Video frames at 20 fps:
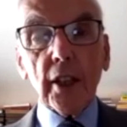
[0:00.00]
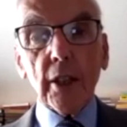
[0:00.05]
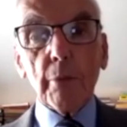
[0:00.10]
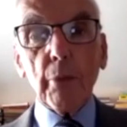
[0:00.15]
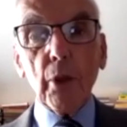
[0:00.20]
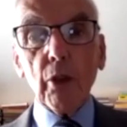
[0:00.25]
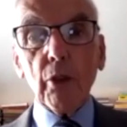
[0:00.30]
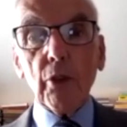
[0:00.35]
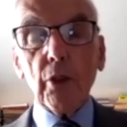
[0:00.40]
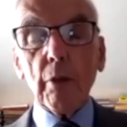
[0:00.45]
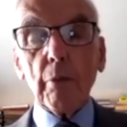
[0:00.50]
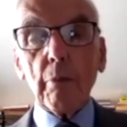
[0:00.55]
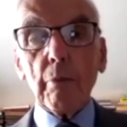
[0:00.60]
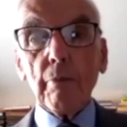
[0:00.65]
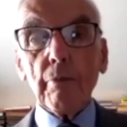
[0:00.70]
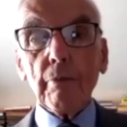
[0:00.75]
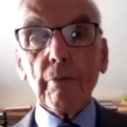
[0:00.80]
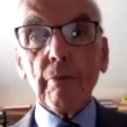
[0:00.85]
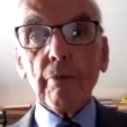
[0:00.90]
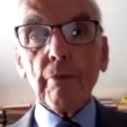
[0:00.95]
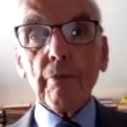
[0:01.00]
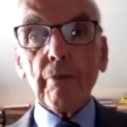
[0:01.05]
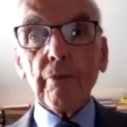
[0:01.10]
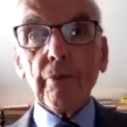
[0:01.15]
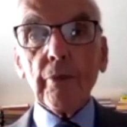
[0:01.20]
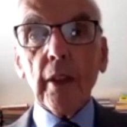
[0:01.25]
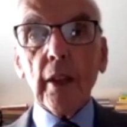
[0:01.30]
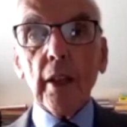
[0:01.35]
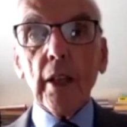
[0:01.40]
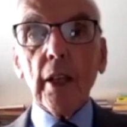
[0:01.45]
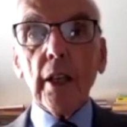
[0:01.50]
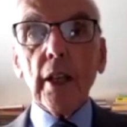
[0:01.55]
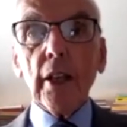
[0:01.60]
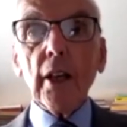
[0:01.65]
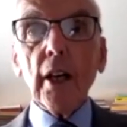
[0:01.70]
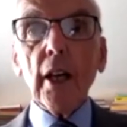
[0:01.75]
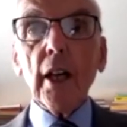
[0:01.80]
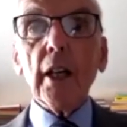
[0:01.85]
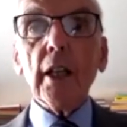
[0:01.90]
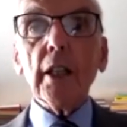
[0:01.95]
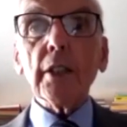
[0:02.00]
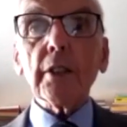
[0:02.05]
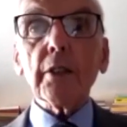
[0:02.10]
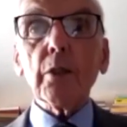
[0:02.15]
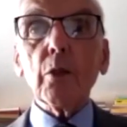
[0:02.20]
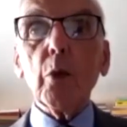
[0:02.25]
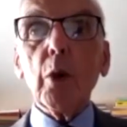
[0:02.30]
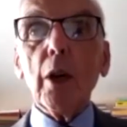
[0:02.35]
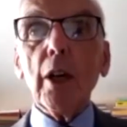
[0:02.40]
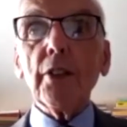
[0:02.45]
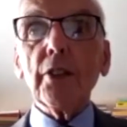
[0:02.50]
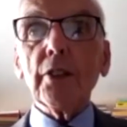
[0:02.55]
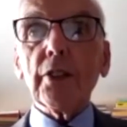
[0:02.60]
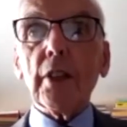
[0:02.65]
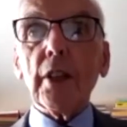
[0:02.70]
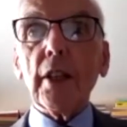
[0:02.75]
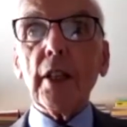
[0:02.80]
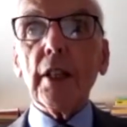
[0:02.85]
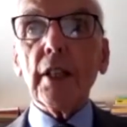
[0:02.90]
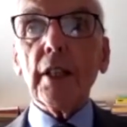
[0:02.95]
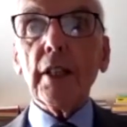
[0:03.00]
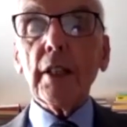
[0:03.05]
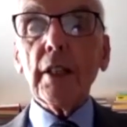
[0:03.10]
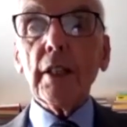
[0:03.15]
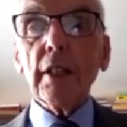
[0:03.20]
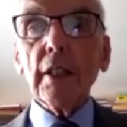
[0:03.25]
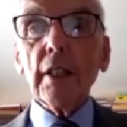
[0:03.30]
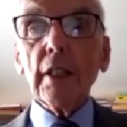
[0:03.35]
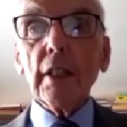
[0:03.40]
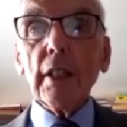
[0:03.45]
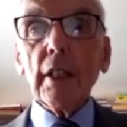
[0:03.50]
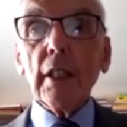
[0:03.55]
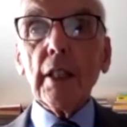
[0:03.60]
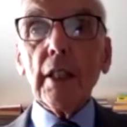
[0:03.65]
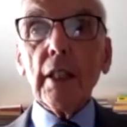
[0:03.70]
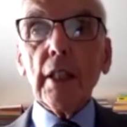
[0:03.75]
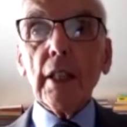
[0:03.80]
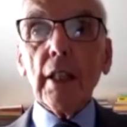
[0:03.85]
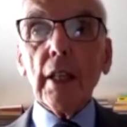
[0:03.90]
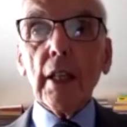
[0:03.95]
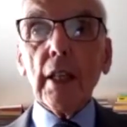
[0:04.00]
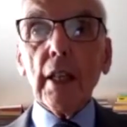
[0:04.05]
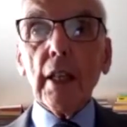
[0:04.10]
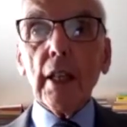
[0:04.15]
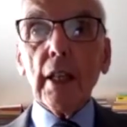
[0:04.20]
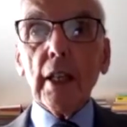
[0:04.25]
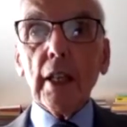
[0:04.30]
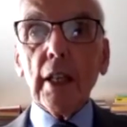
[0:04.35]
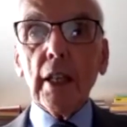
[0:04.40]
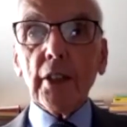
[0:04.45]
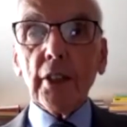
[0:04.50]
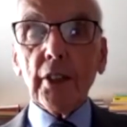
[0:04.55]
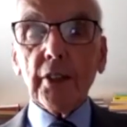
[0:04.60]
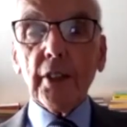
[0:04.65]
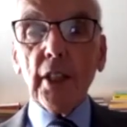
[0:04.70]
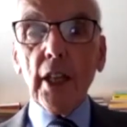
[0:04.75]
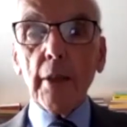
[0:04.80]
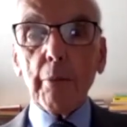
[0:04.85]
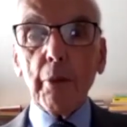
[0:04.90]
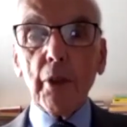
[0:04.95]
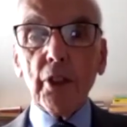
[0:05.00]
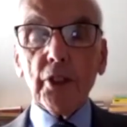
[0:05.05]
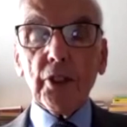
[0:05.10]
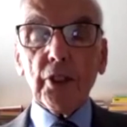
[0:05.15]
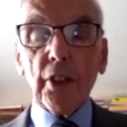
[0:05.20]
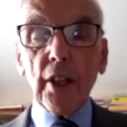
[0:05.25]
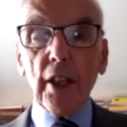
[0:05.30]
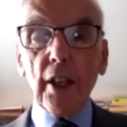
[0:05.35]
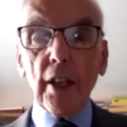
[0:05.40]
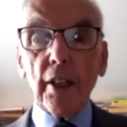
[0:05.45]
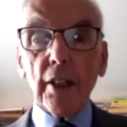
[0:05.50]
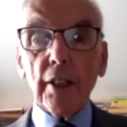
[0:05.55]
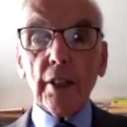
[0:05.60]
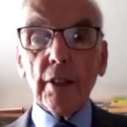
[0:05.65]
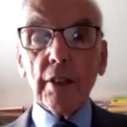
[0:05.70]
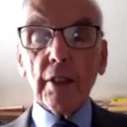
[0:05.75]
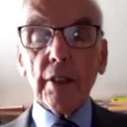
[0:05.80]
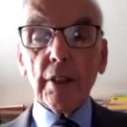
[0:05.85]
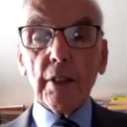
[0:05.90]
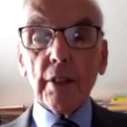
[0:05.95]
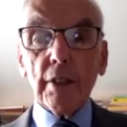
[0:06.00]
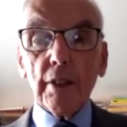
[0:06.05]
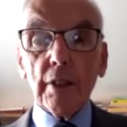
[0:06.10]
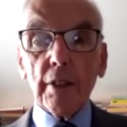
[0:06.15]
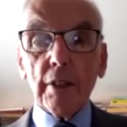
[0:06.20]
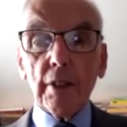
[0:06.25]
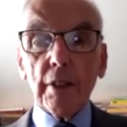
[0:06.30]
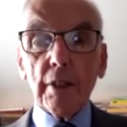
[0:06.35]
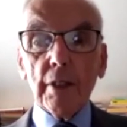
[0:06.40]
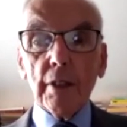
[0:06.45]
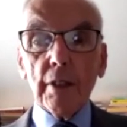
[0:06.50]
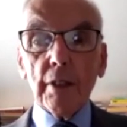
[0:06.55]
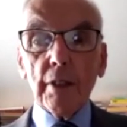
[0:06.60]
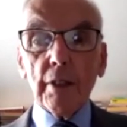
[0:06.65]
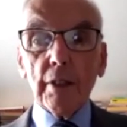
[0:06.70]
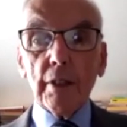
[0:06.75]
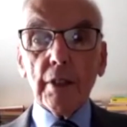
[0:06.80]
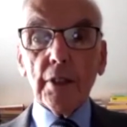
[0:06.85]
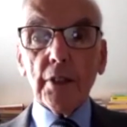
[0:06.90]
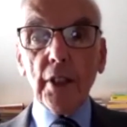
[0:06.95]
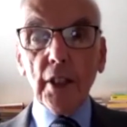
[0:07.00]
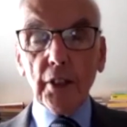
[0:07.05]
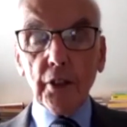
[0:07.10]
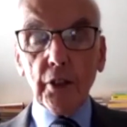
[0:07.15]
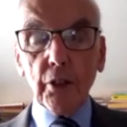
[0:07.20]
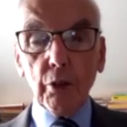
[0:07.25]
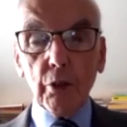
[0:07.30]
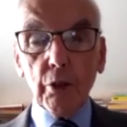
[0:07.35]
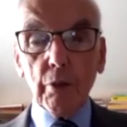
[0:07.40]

about them, and act wisely and timelessly. Thank you.